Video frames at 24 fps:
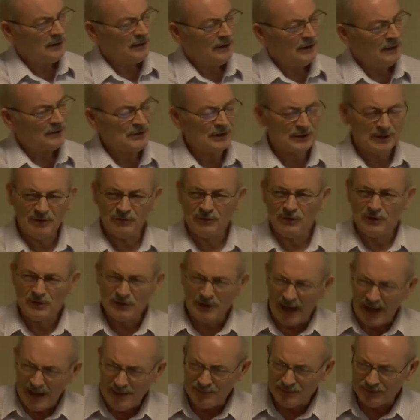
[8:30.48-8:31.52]
is there different
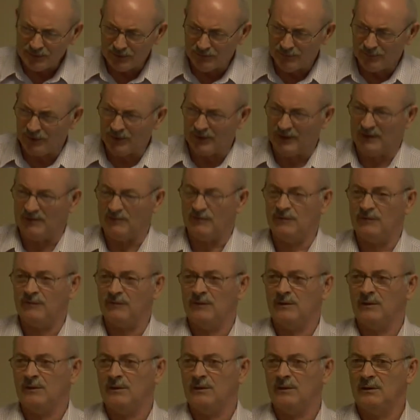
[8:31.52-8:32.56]
types of
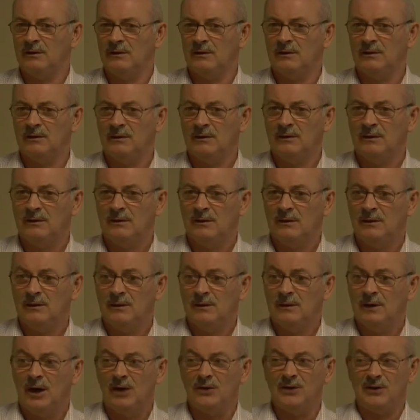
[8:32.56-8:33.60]
belief?
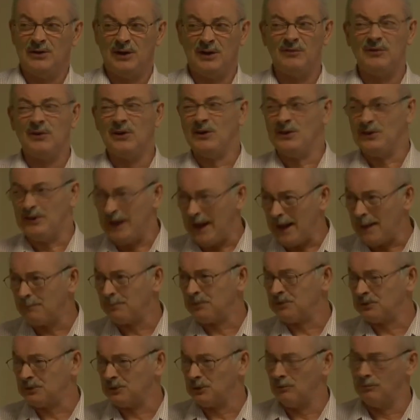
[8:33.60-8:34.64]
Are there different
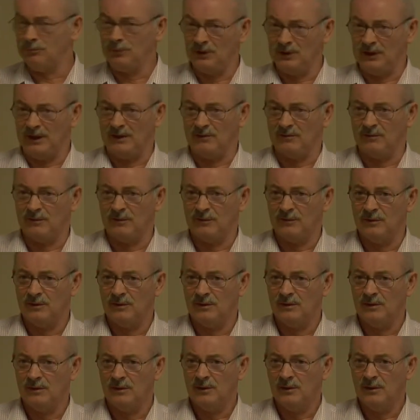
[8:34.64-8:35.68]
depths of belief?
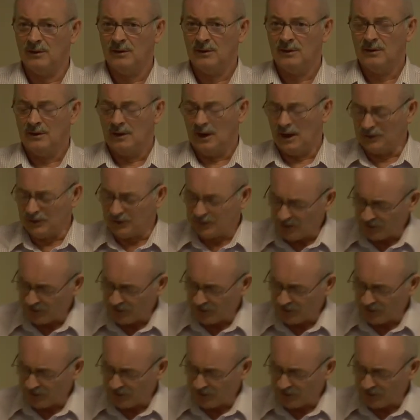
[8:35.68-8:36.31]
Are there